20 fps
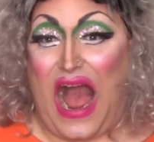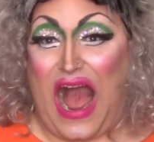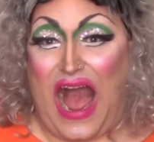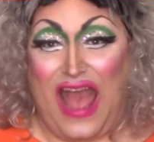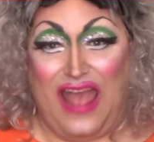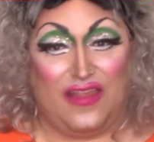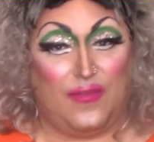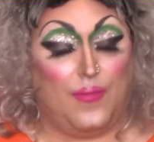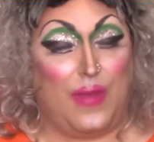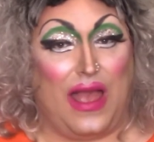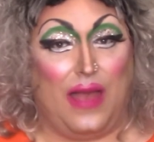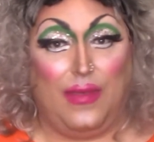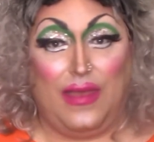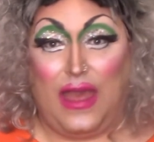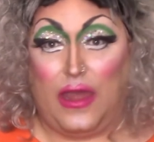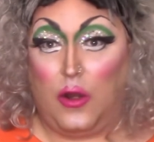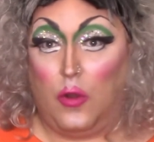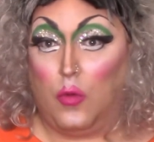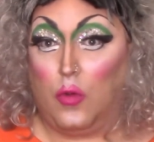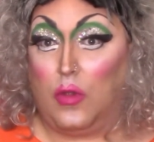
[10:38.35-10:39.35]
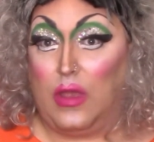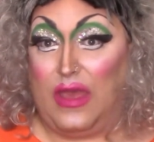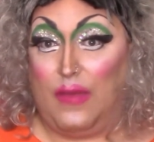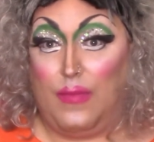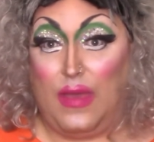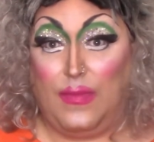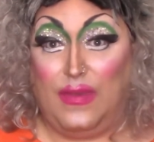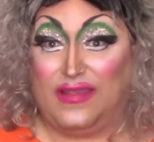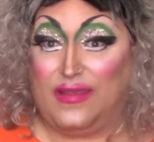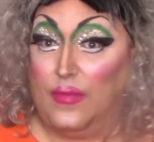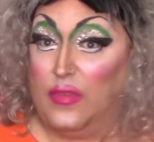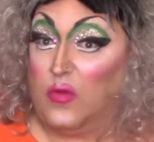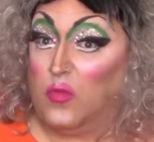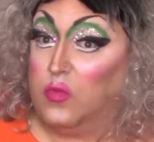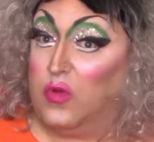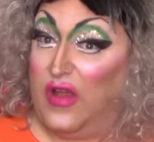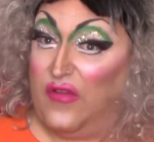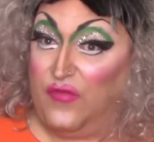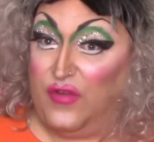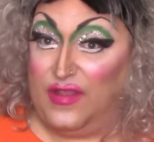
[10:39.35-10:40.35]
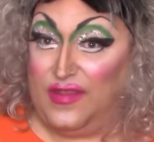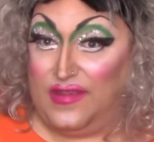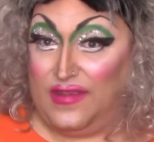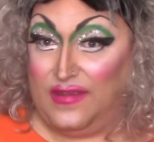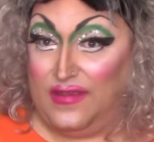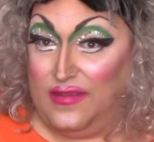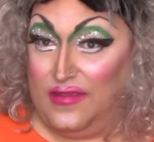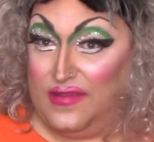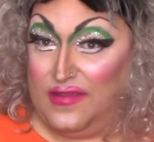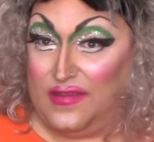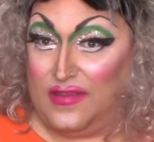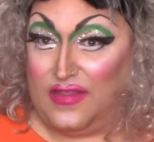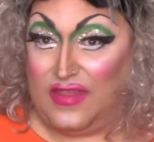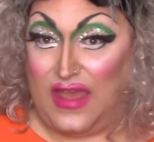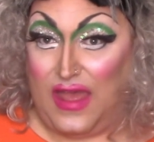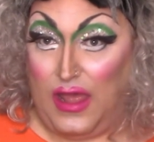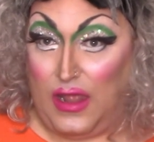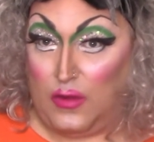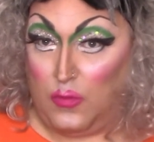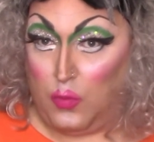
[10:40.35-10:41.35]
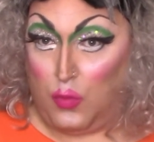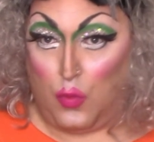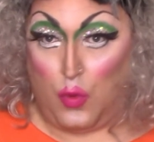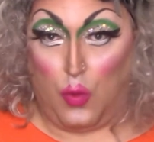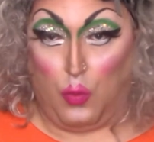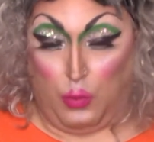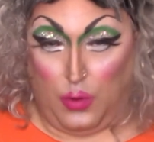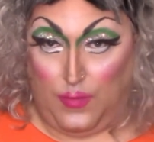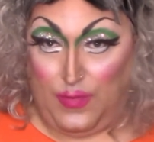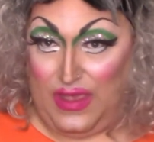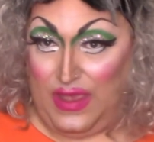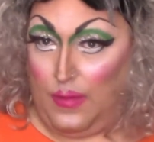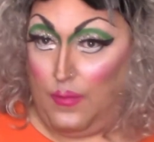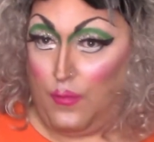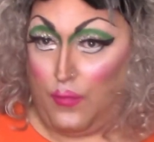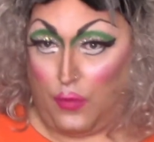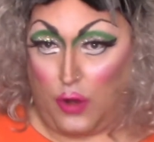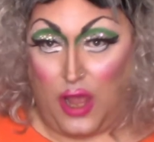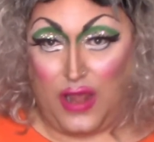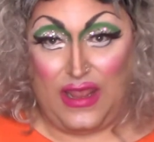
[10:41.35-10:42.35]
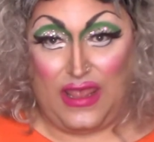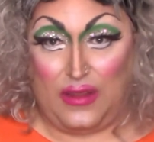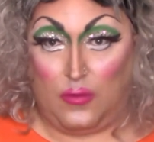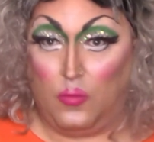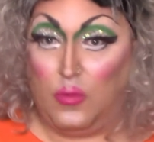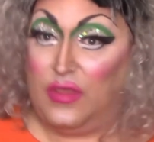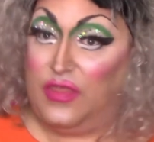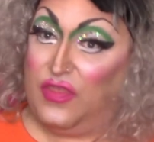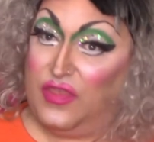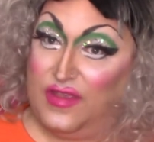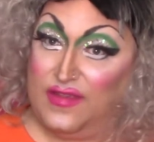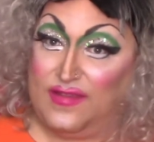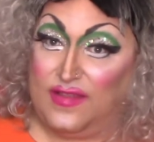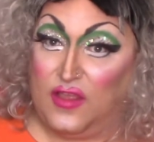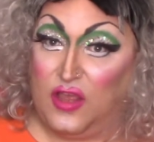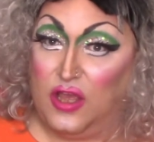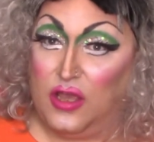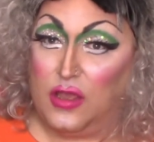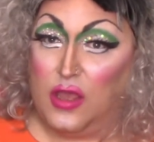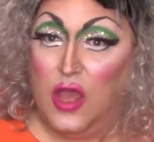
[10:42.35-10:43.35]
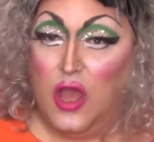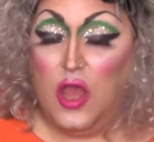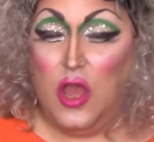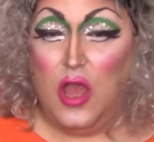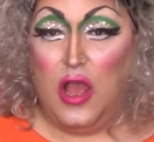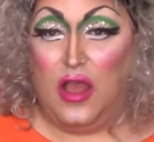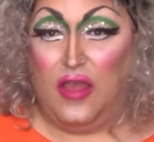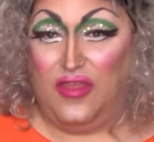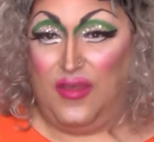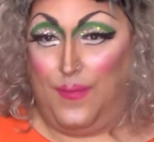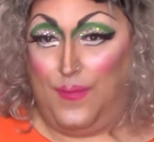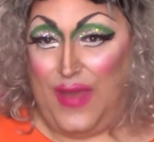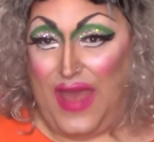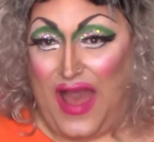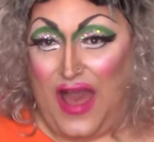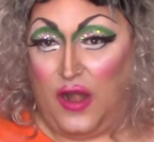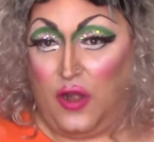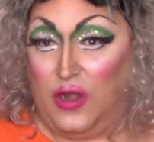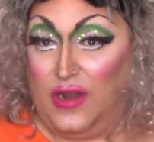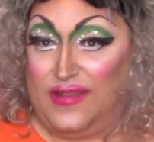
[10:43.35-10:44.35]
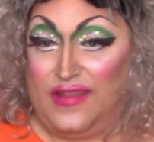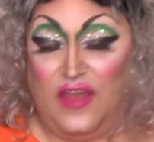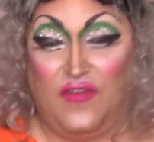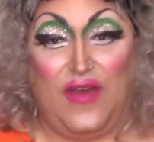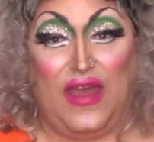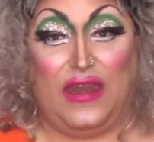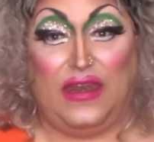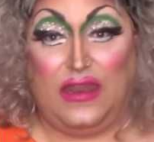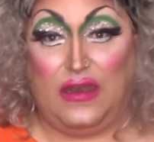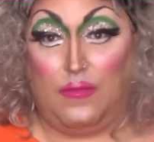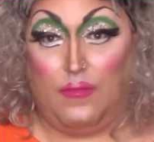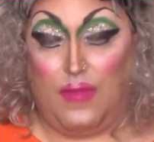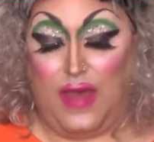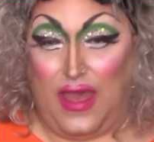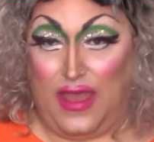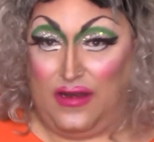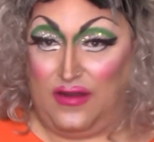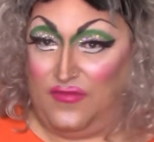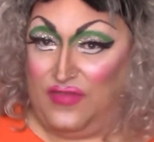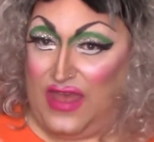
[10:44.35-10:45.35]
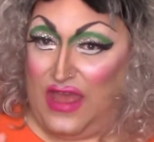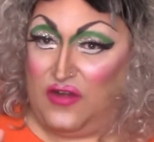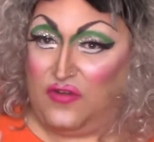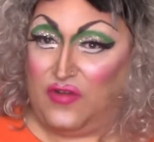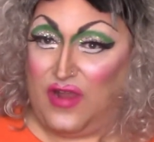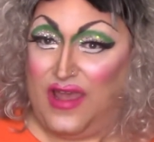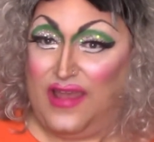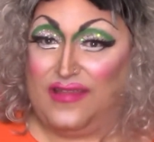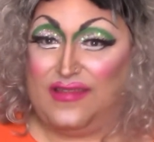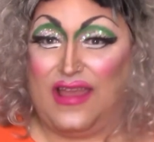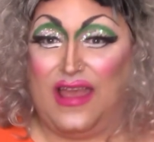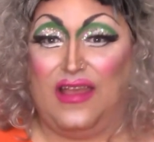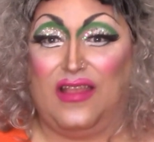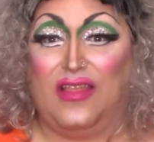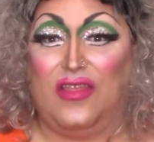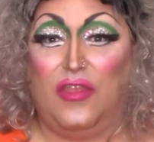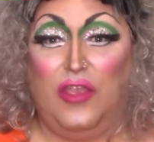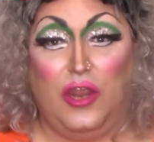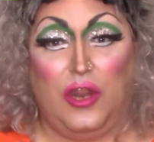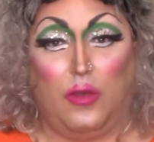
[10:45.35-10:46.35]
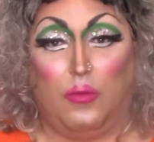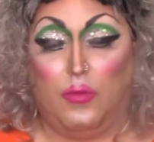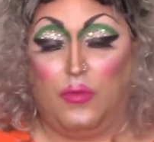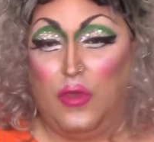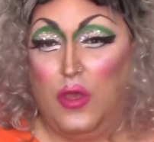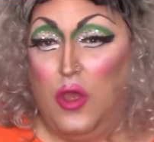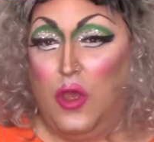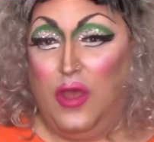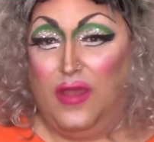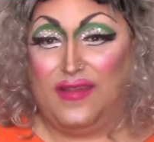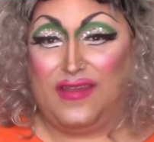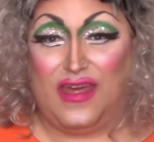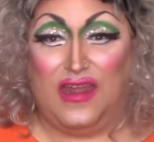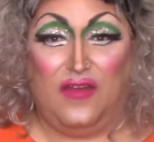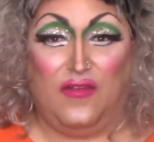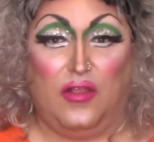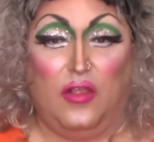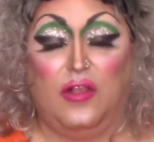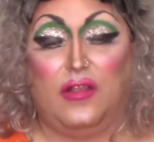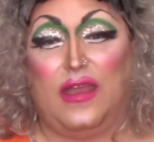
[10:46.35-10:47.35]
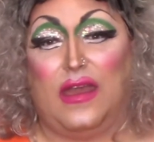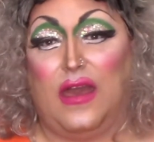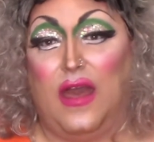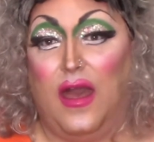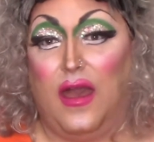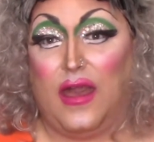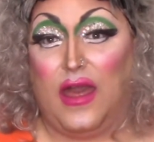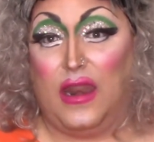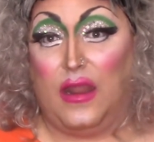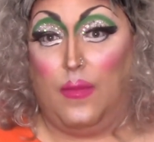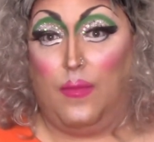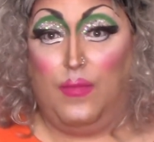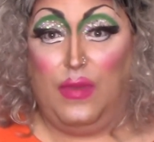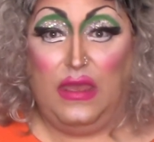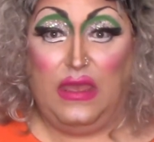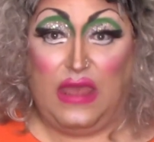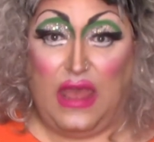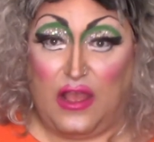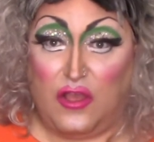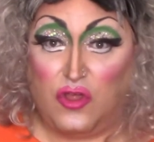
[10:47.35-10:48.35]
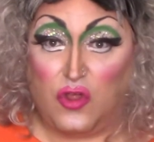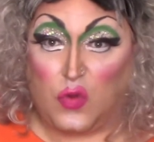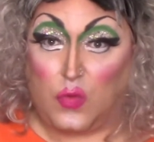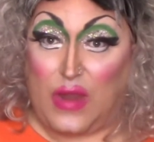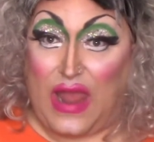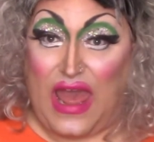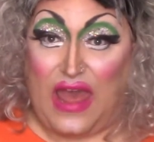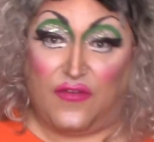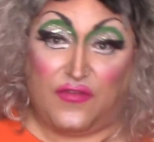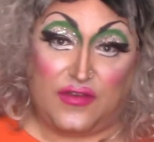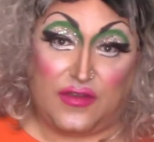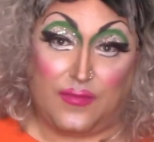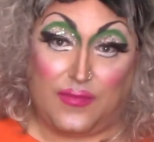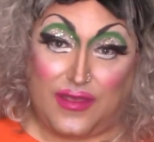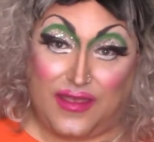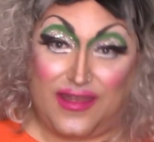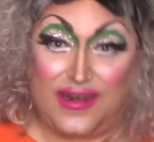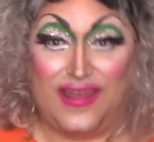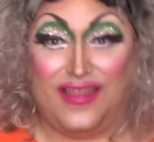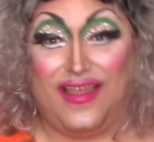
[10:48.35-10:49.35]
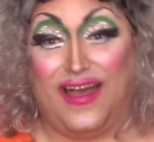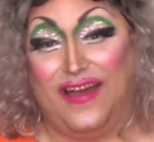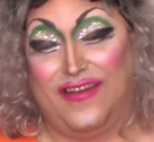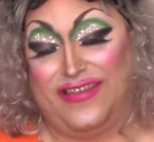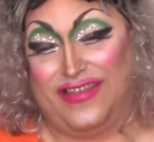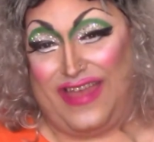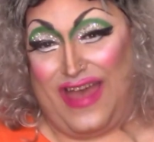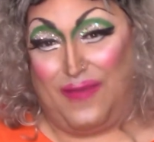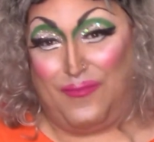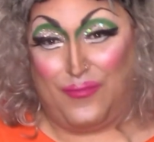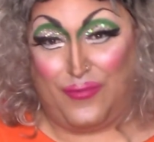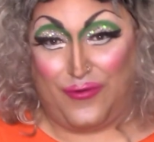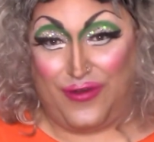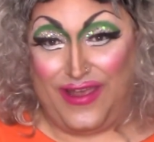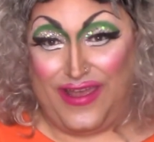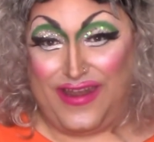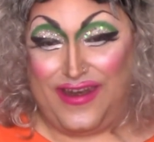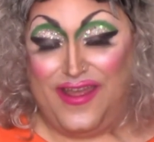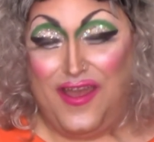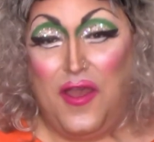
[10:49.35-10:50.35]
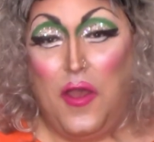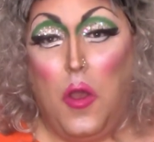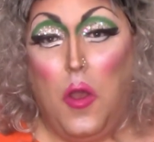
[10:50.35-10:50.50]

It's probably I don't get maybe some of the references that were being brought in with this look. The pattern itself I didn't mind of that dress. It looked like a kind of big gay giraffe to me, and I liked that print.